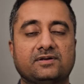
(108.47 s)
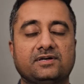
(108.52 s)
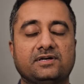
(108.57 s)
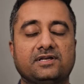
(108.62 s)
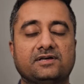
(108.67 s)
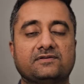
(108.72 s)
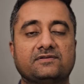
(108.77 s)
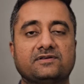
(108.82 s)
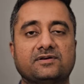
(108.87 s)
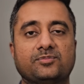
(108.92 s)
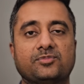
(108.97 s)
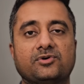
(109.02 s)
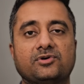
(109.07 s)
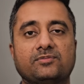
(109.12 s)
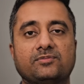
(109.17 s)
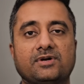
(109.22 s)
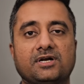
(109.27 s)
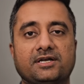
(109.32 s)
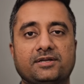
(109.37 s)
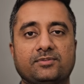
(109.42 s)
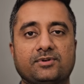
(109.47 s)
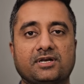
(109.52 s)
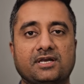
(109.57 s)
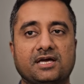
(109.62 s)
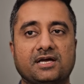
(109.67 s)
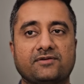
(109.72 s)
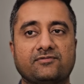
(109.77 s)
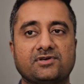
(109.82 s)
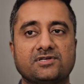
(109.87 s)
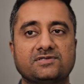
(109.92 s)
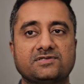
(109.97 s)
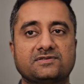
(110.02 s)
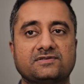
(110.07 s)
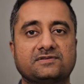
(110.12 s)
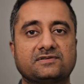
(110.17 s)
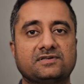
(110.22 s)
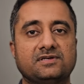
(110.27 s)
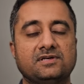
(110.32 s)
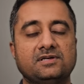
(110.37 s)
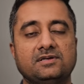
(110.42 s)
does support multiple
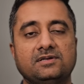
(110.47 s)
languages,